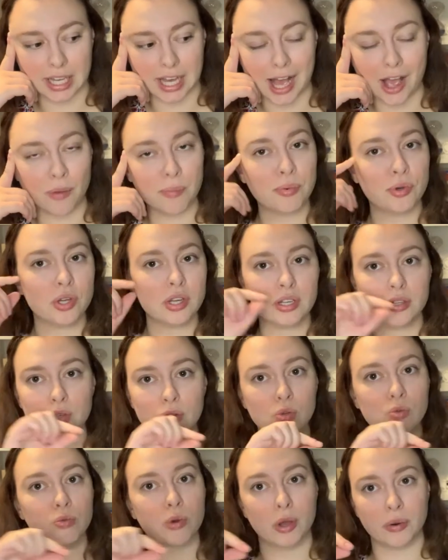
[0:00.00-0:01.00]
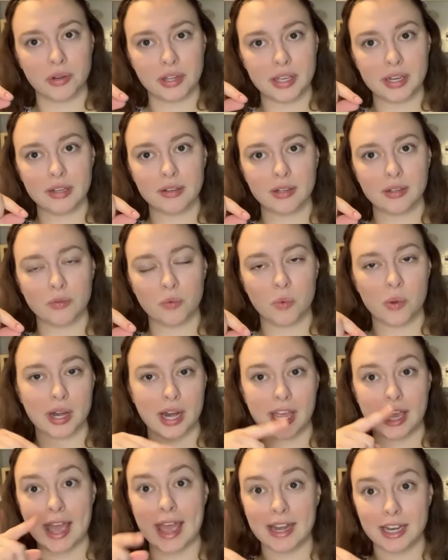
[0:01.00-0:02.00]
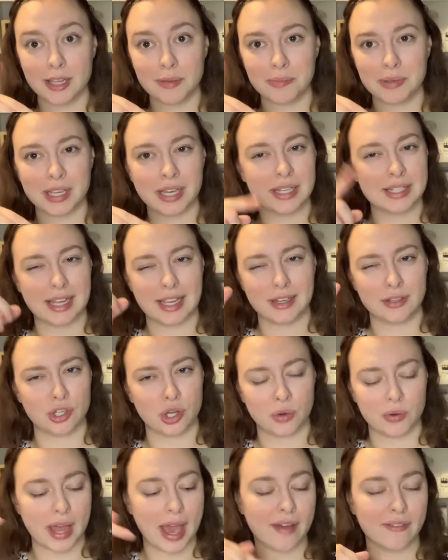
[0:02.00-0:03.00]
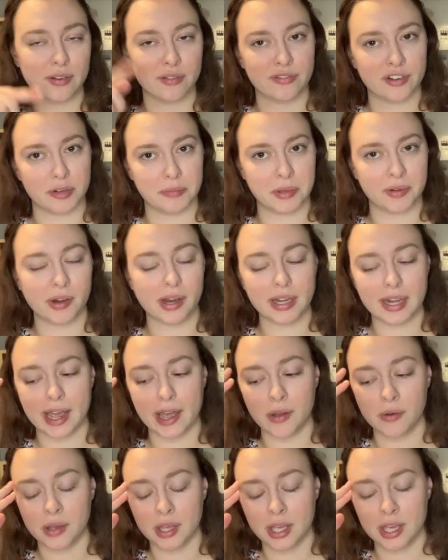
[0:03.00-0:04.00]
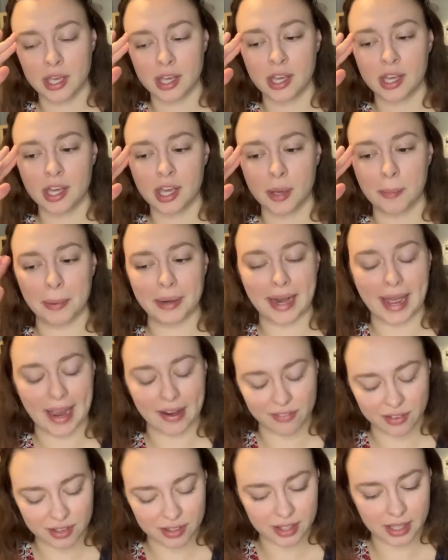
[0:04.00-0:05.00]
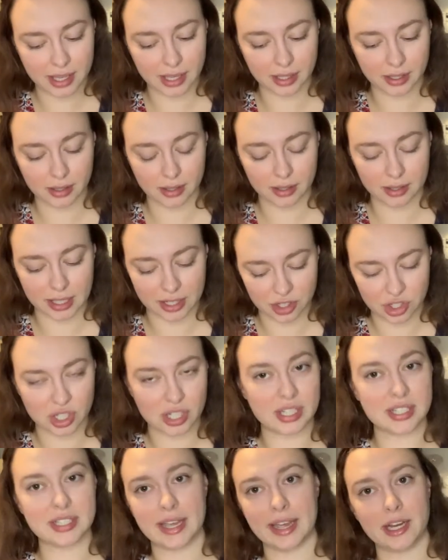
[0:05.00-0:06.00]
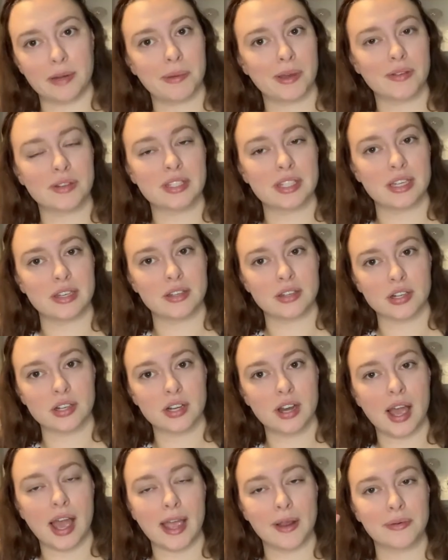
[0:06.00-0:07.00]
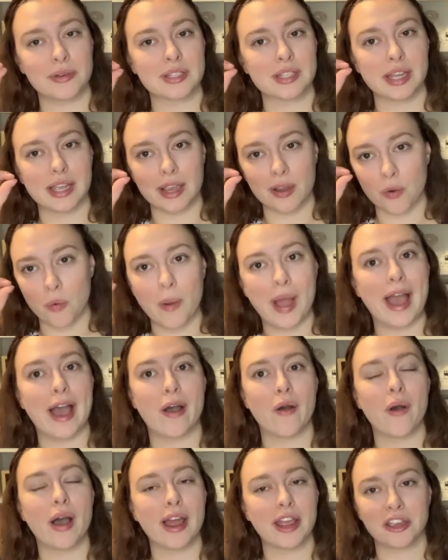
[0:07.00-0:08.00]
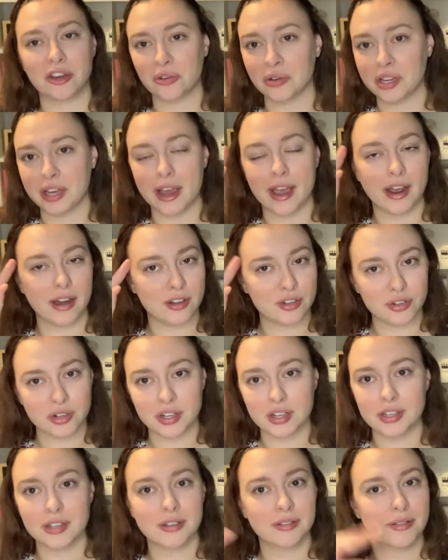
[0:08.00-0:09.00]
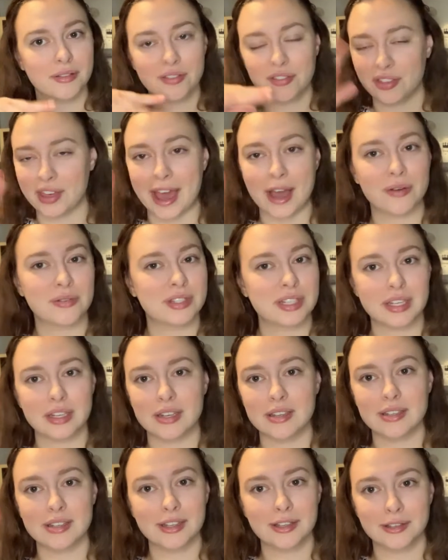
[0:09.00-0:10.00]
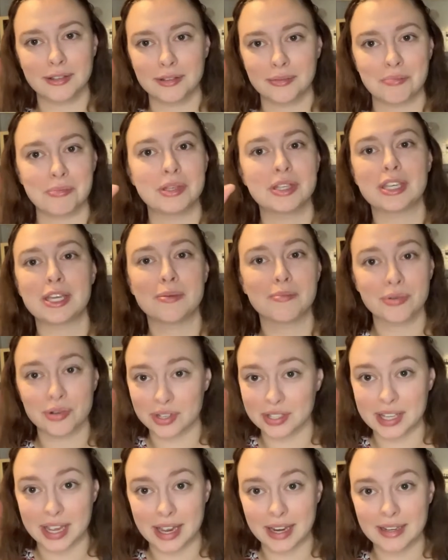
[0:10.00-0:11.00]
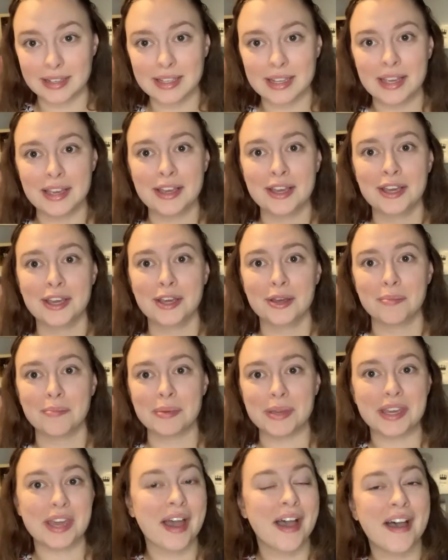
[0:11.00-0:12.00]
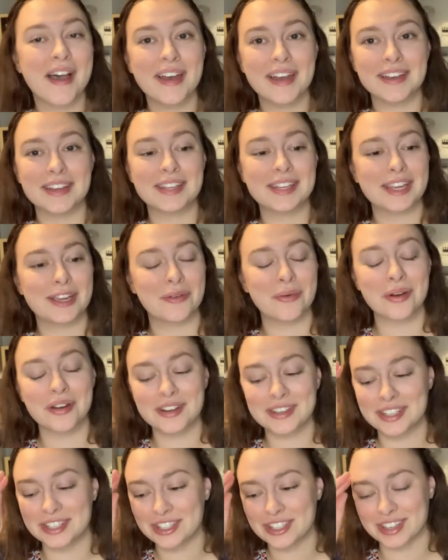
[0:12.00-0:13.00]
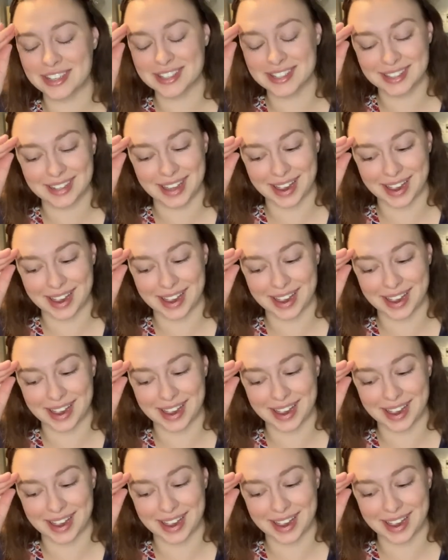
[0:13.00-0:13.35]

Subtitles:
I'll put who wrote it when I edit because I don't have it in front of me right now. But everything that she said about Cinder, I was like, wow, I agree 100,000,000%, because it was just